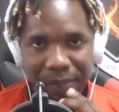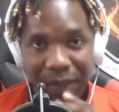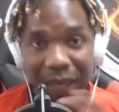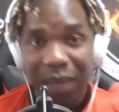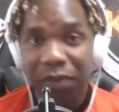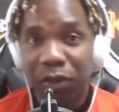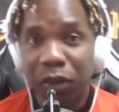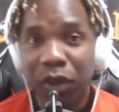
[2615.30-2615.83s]

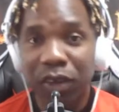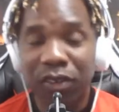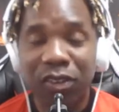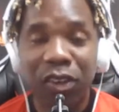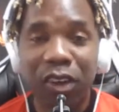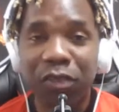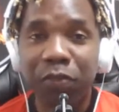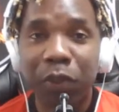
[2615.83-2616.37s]
And if you're going to
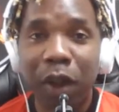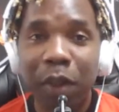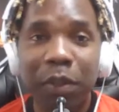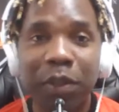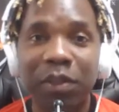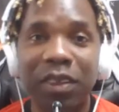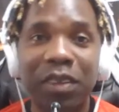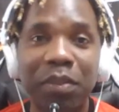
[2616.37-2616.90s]
solve
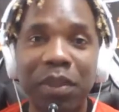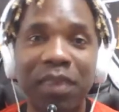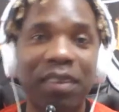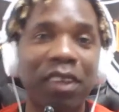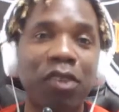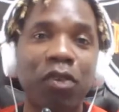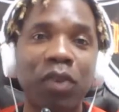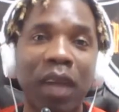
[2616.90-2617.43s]
problems, it means
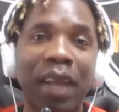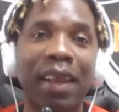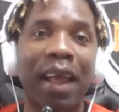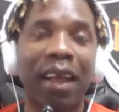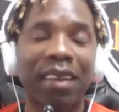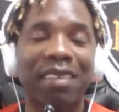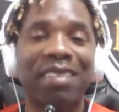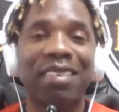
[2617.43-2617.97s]
that you're not
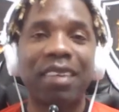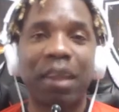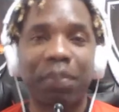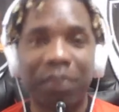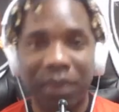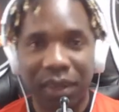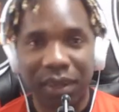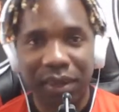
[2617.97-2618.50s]

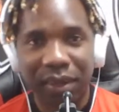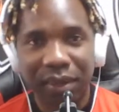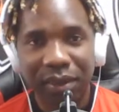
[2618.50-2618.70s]
accepting